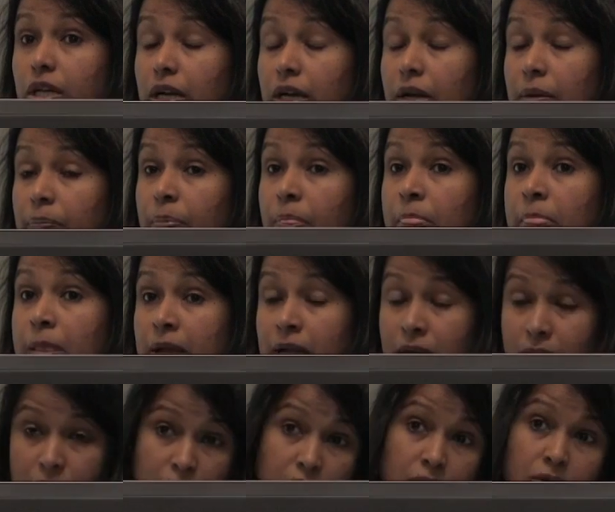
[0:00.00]

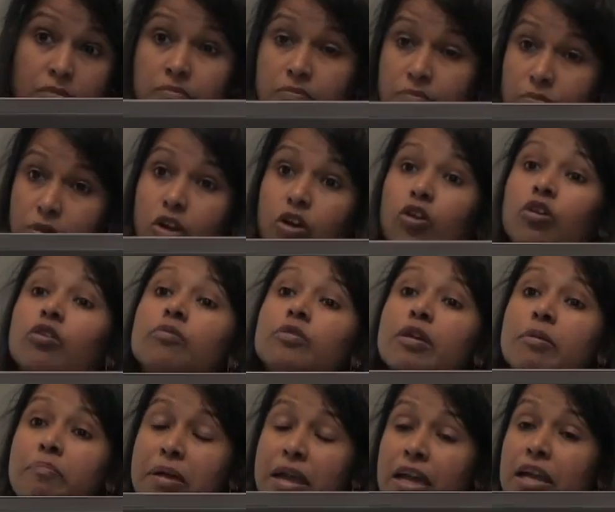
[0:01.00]
all
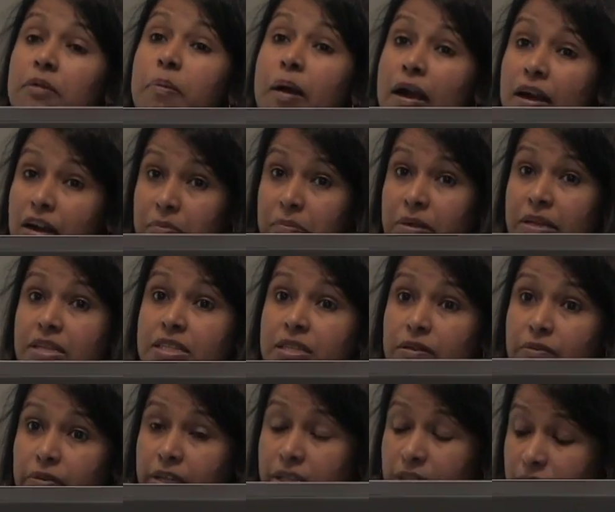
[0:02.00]
the male
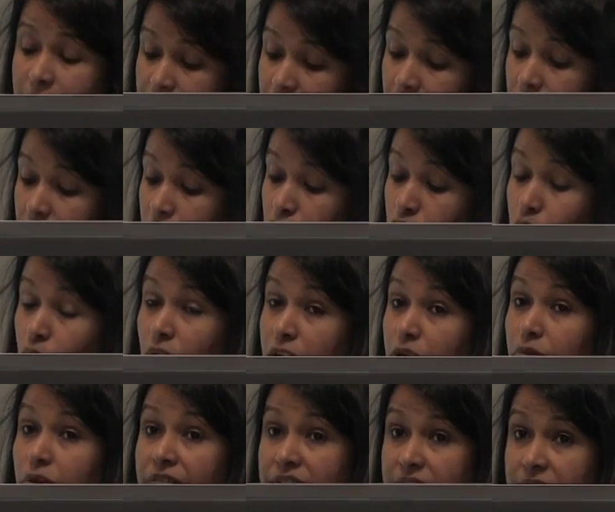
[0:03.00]
parliamentarians. So what
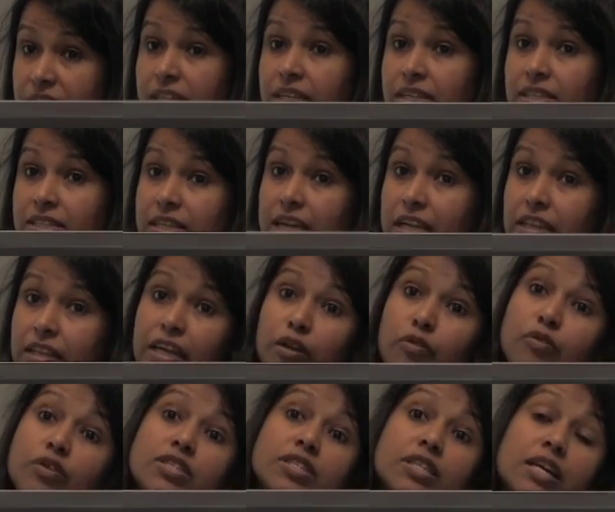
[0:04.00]
we've seen is that there
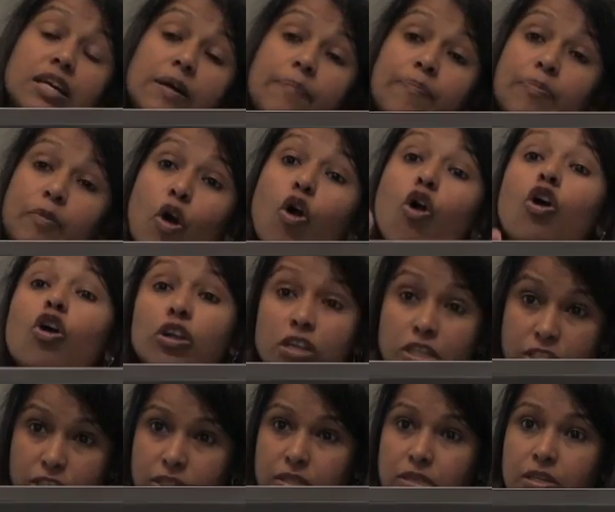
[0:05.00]
was a
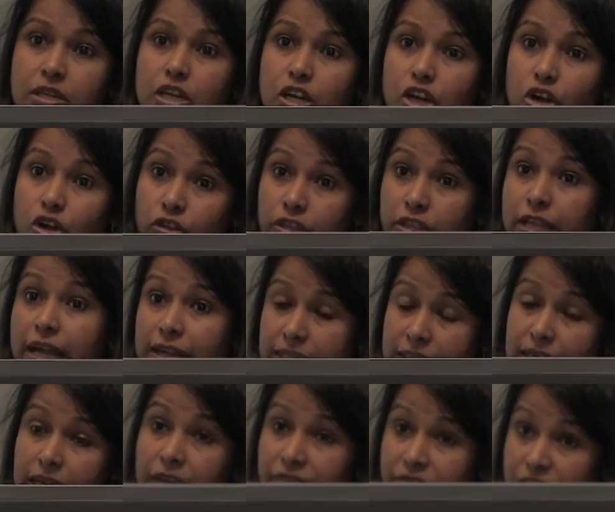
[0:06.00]
halt on
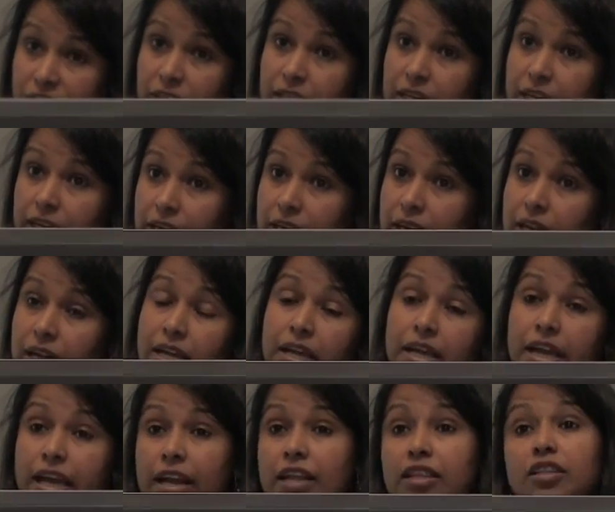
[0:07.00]
that after that.
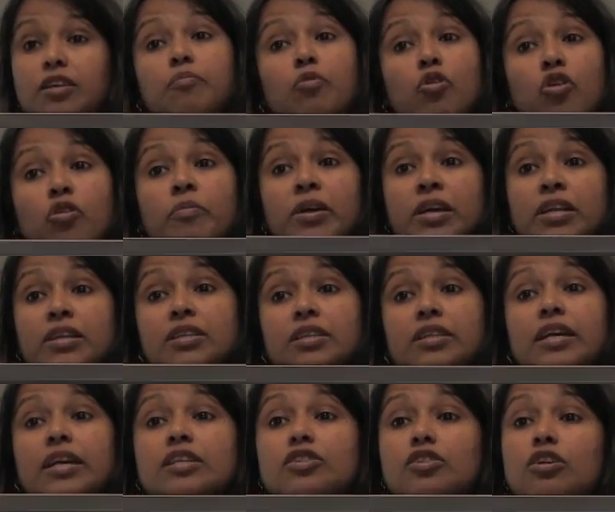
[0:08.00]
And at the moment,
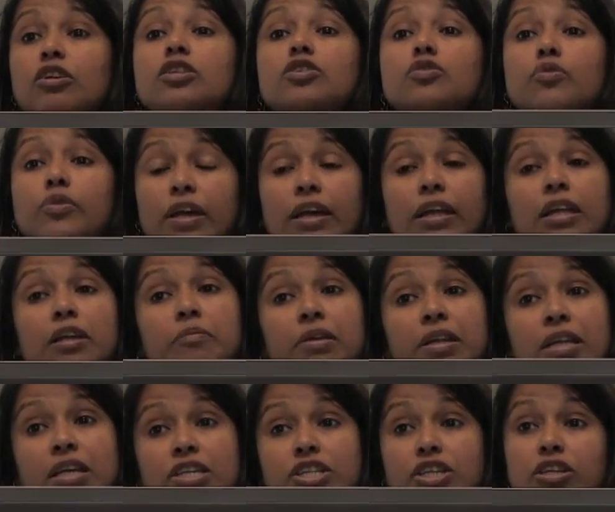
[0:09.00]
there is also
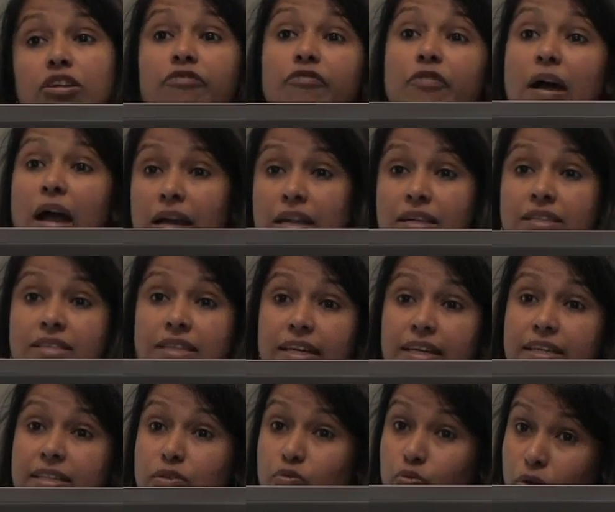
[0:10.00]
Elimination of Violence
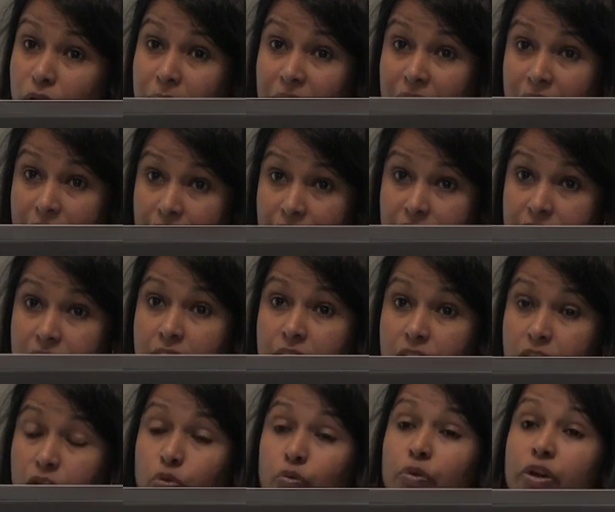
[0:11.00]
Against Women Act,
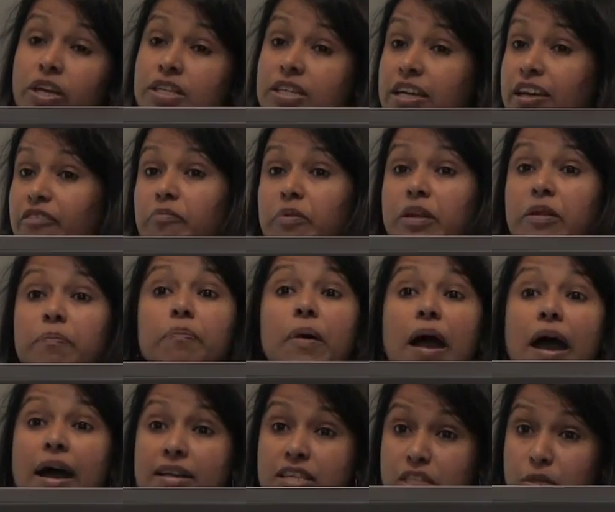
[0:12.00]
which have been
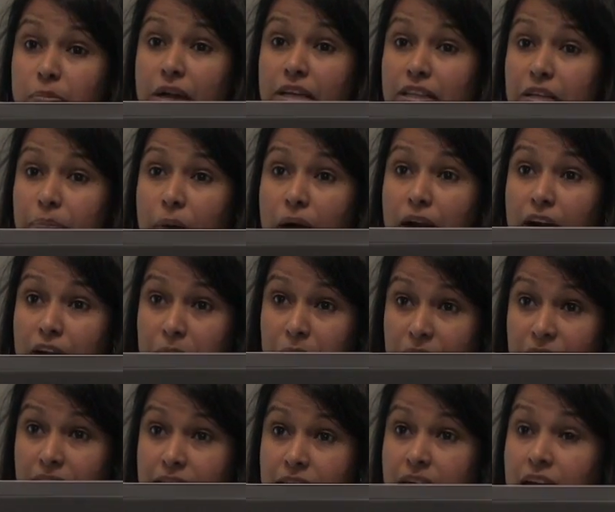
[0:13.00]
passed by the
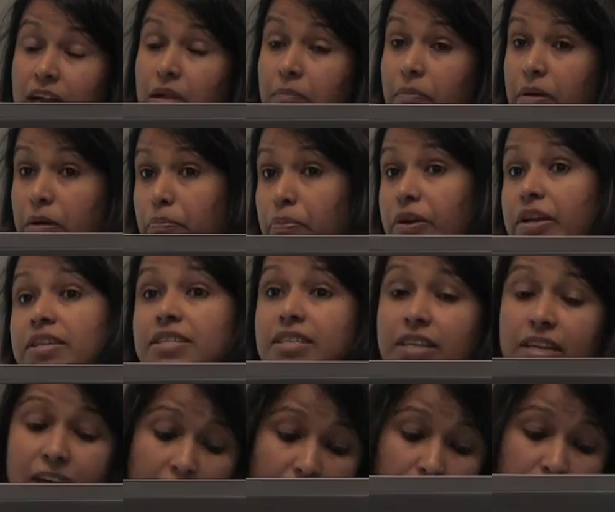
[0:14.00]
parliament, but
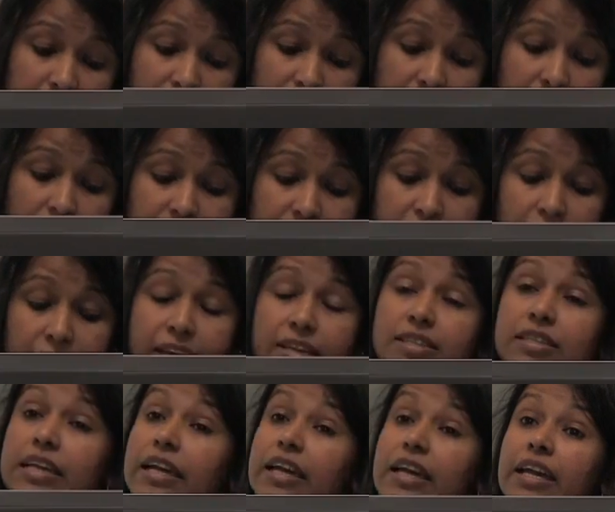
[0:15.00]
President Hamid Karzai
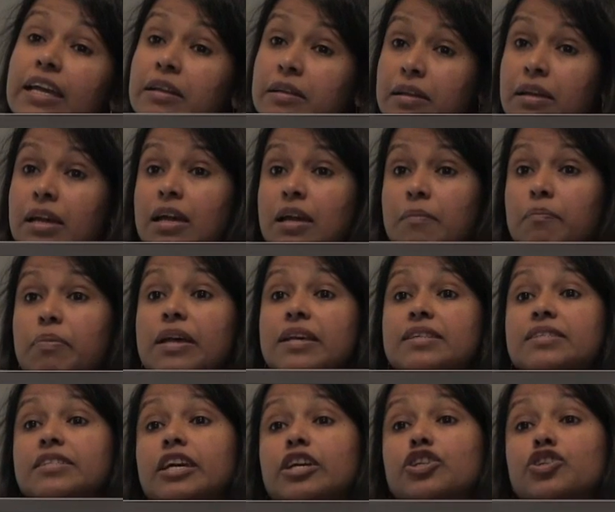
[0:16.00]
has again
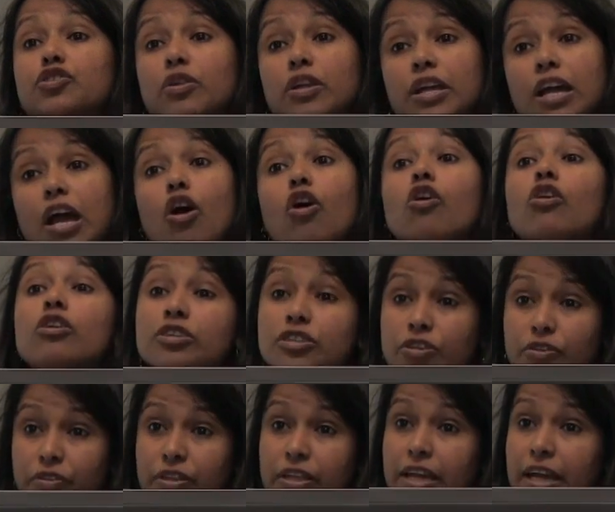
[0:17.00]
placed actually a halt
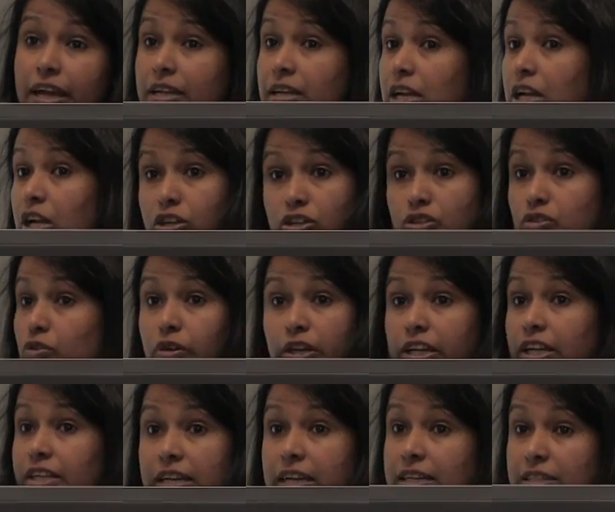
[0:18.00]
on that. So
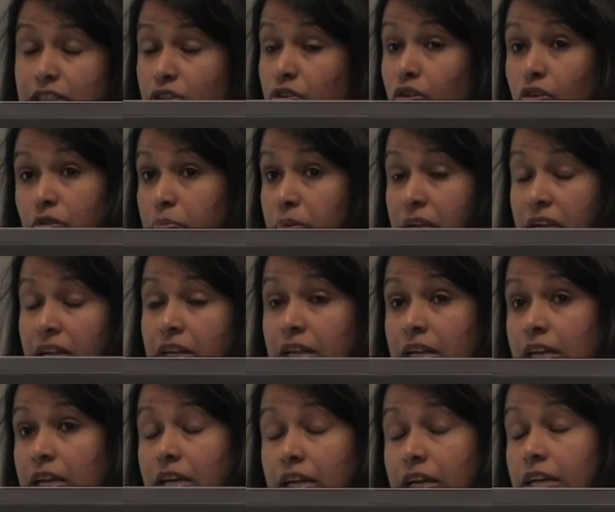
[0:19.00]

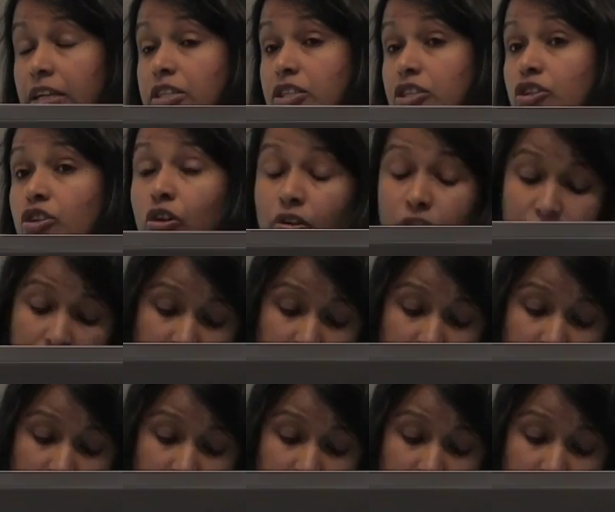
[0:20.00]
it's not